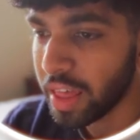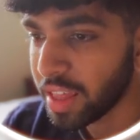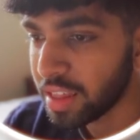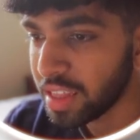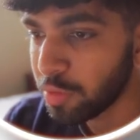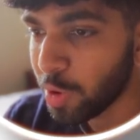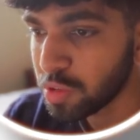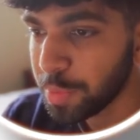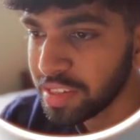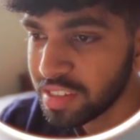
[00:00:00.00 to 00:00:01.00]
And then the
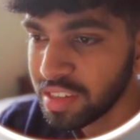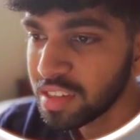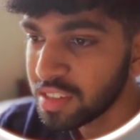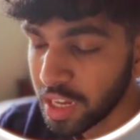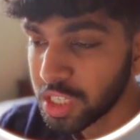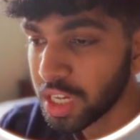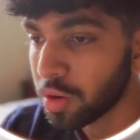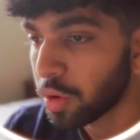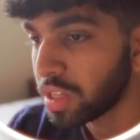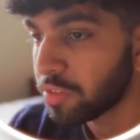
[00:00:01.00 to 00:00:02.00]
resumes
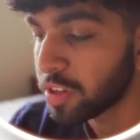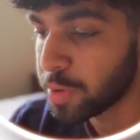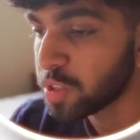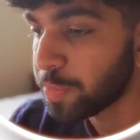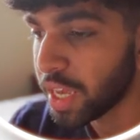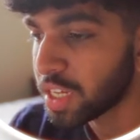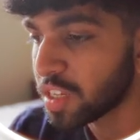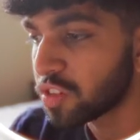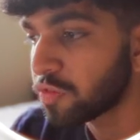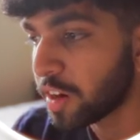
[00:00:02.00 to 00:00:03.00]
section or the resumes
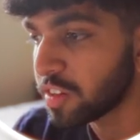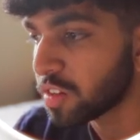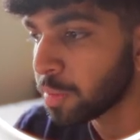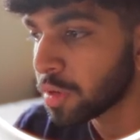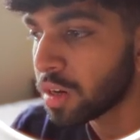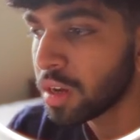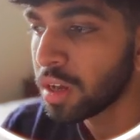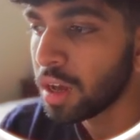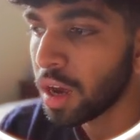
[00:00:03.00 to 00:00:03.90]
page is very similar.